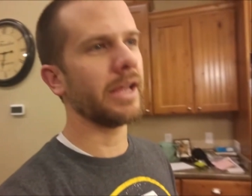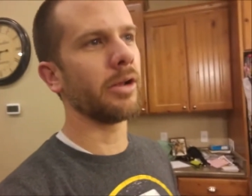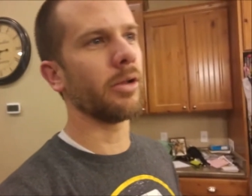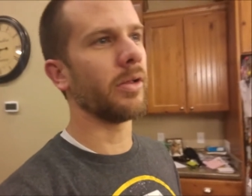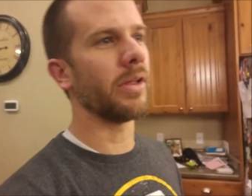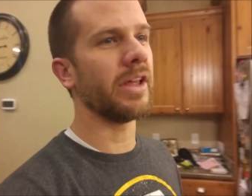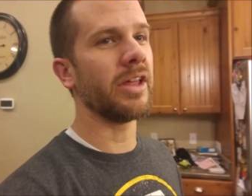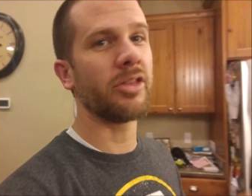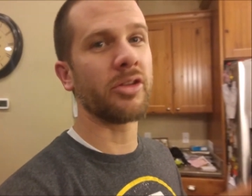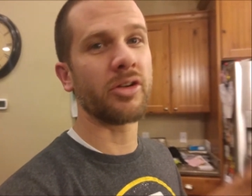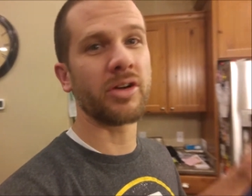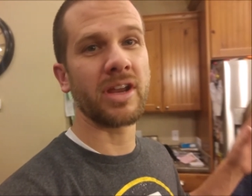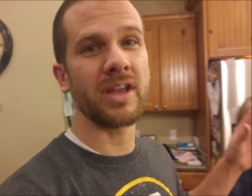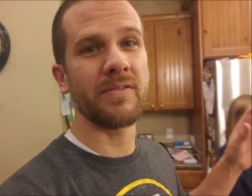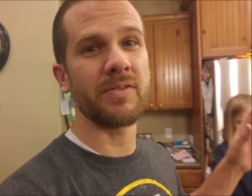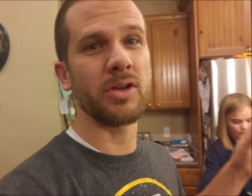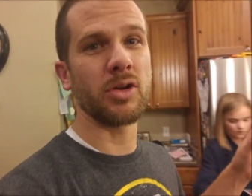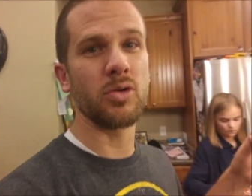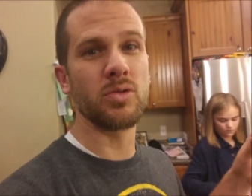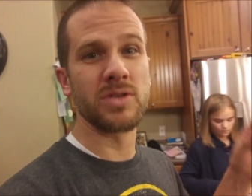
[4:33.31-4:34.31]
it'll either
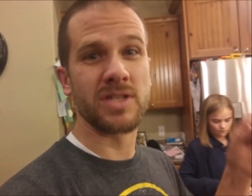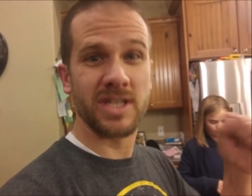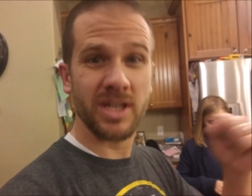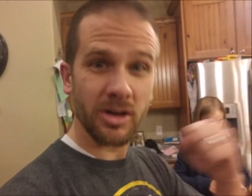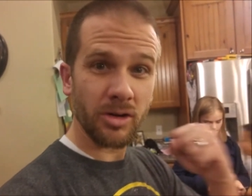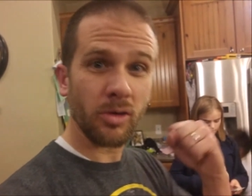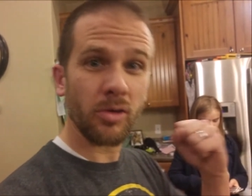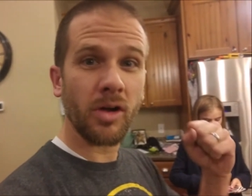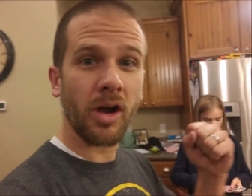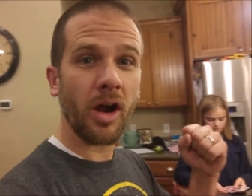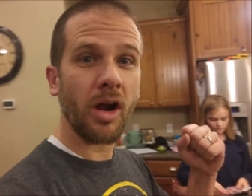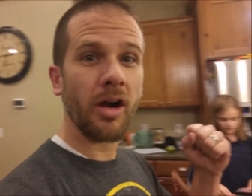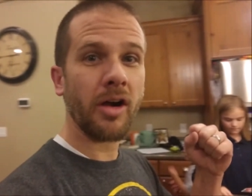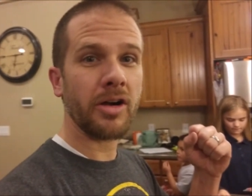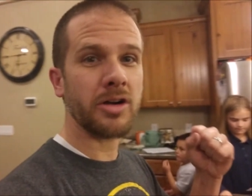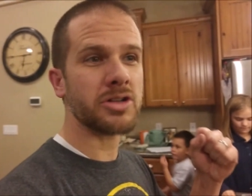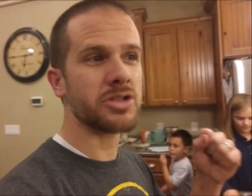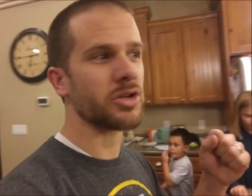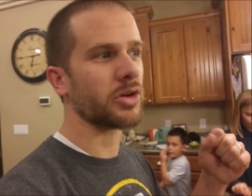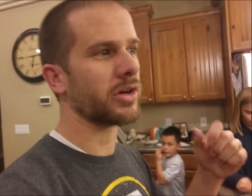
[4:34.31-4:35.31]
give you zero
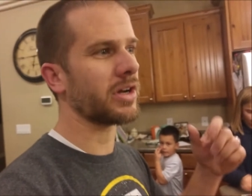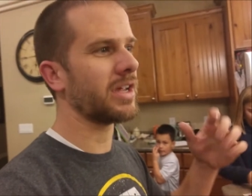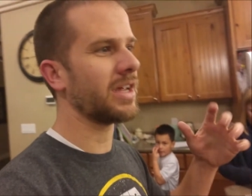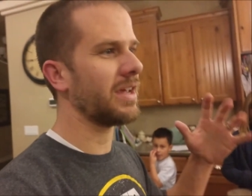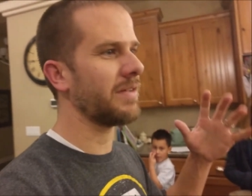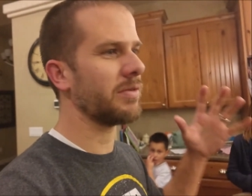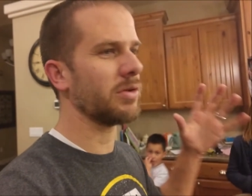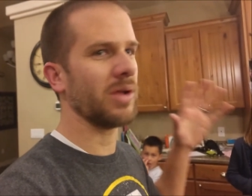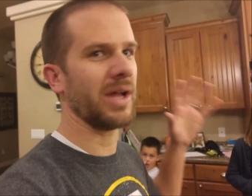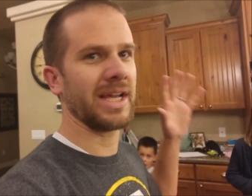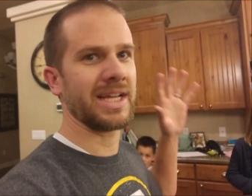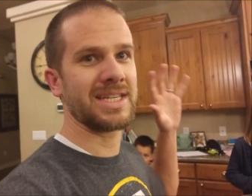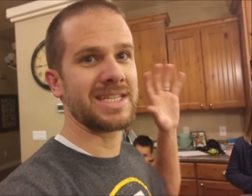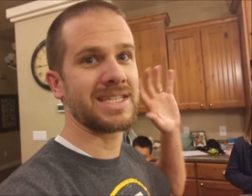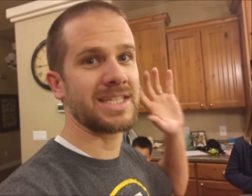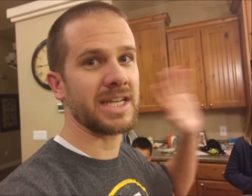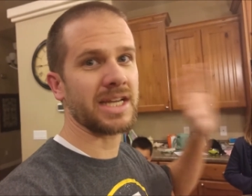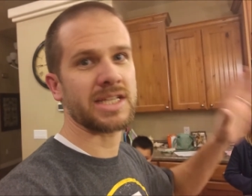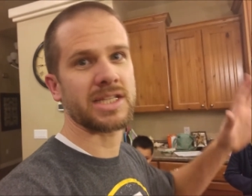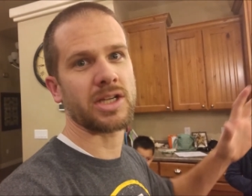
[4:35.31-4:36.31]
cards or it could give you like
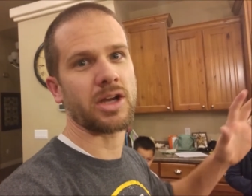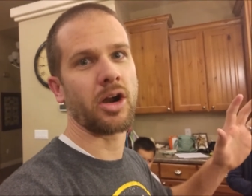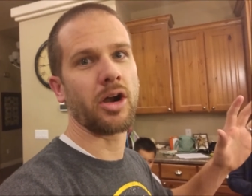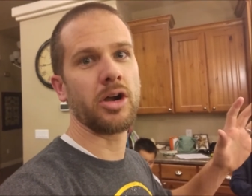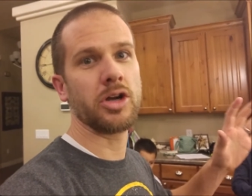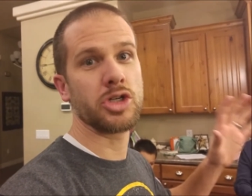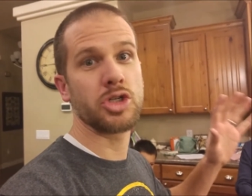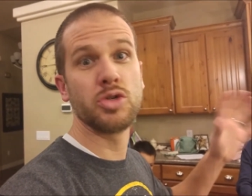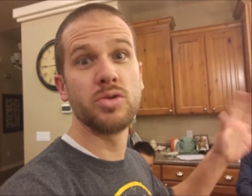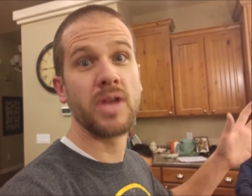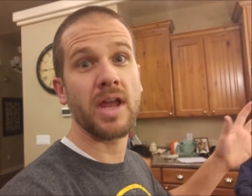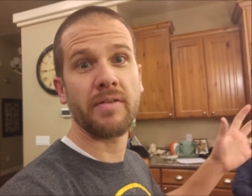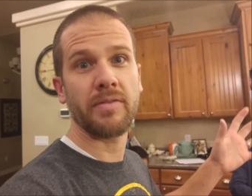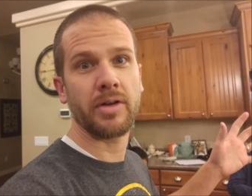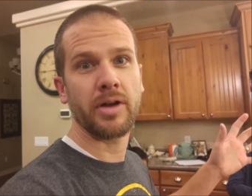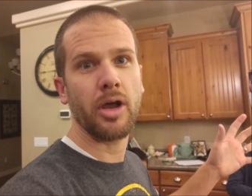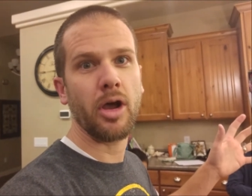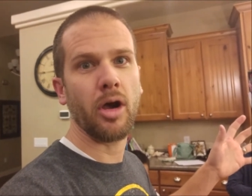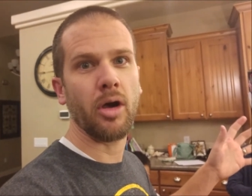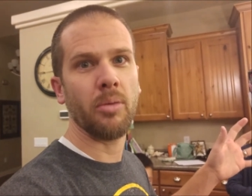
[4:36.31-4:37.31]
six cards. You
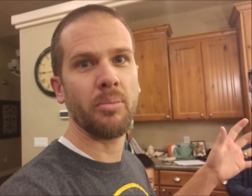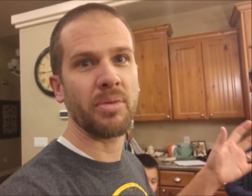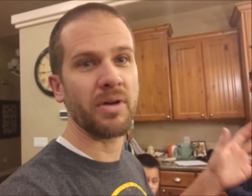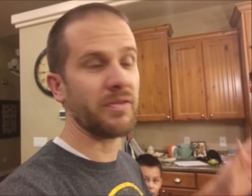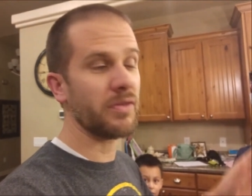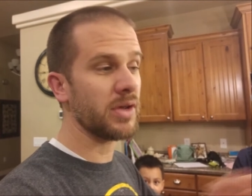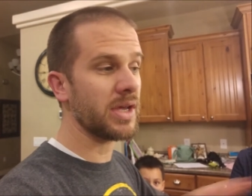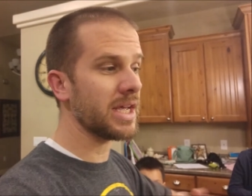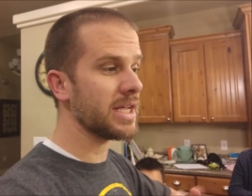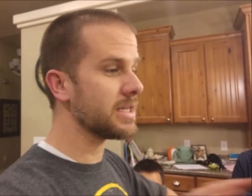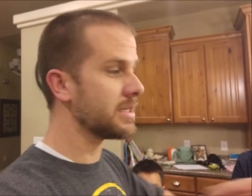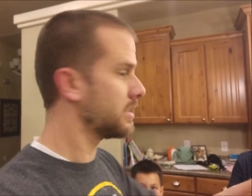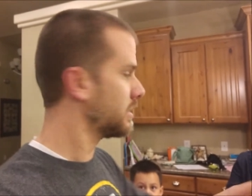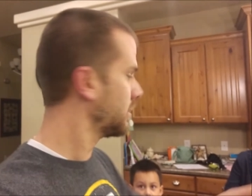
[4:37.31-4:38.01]
never know. But if you get